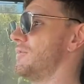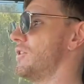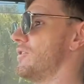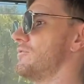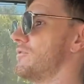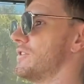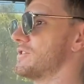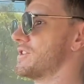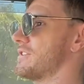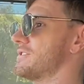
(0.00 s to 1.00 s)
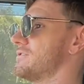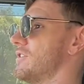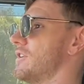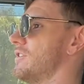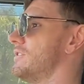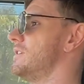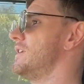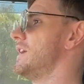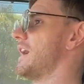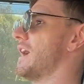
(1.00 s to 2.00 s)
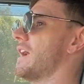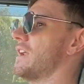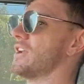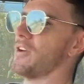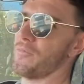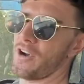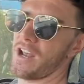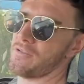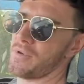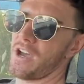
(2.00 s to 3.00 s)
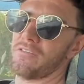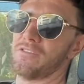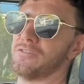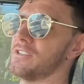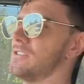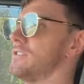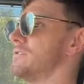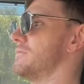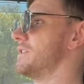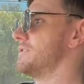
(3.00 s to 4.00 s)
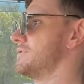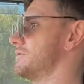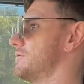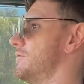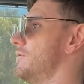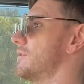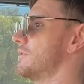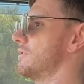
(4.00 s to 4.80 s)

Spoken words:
over a chassis dyno, and around about 50 newton meters of torque